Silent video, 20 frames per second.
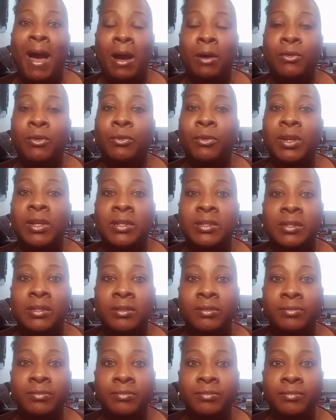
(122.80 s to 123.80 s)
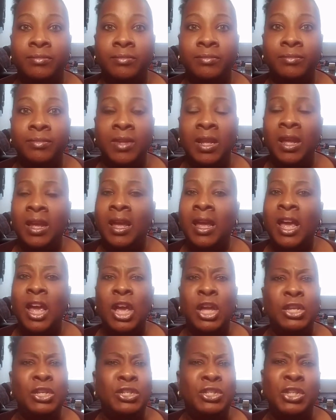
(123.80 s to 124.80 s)
boundaries.
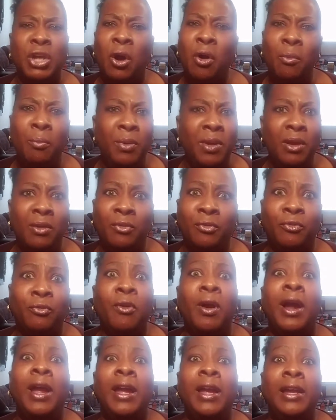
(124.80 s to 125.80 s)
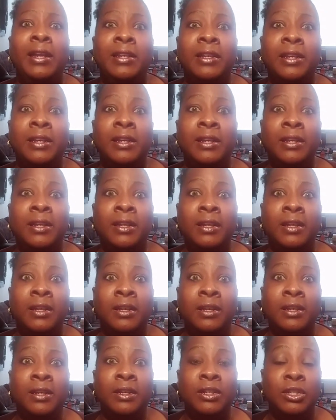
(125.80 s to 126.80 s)
Don't be afraid
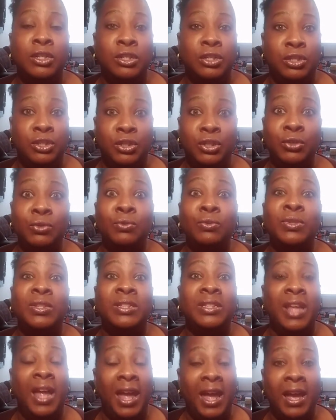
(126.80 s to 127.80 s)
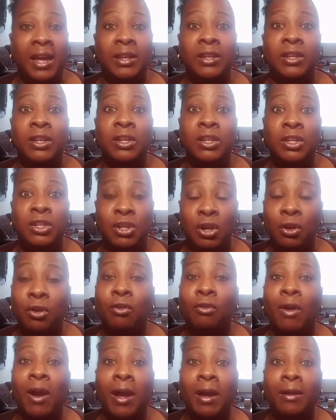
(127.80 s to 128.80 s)
to stand your
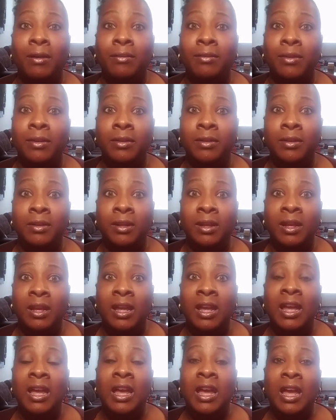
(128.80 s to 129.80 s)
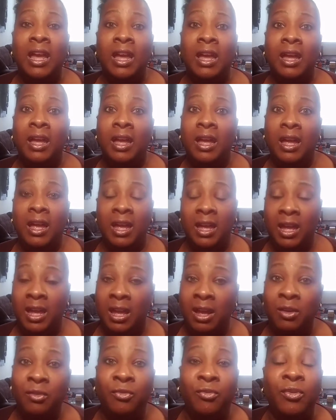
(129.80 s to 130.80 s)
ground.
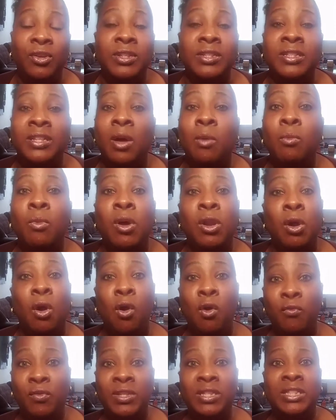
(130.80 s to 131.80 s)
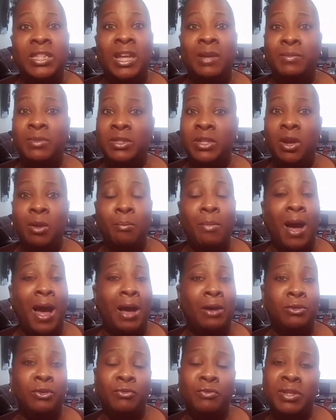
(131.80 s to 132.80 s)
If someone oversteps their
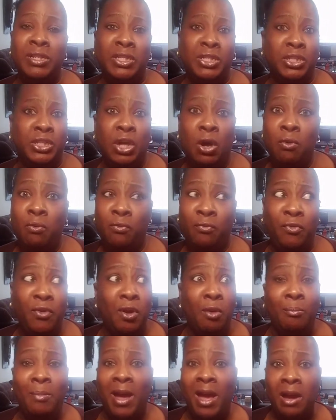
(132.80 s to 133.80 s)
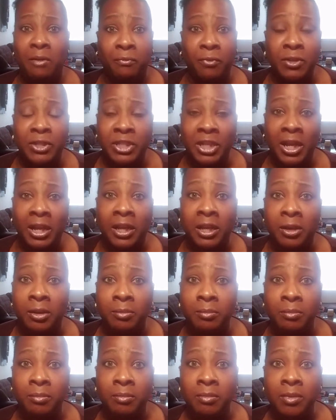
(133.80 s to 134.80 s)
boundaries, don't feel bad for checking
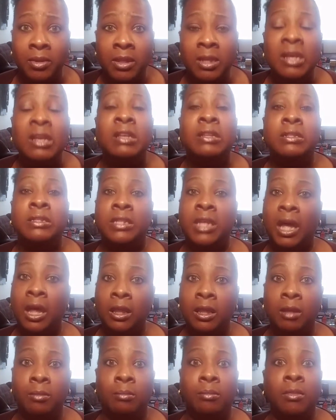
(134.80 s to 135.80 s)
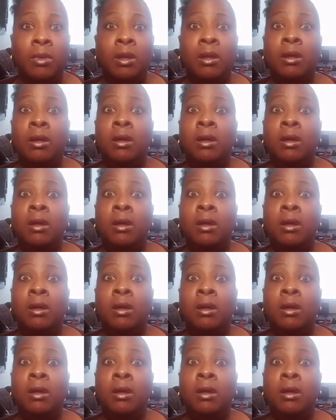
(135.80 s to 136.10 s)
them. Tell them.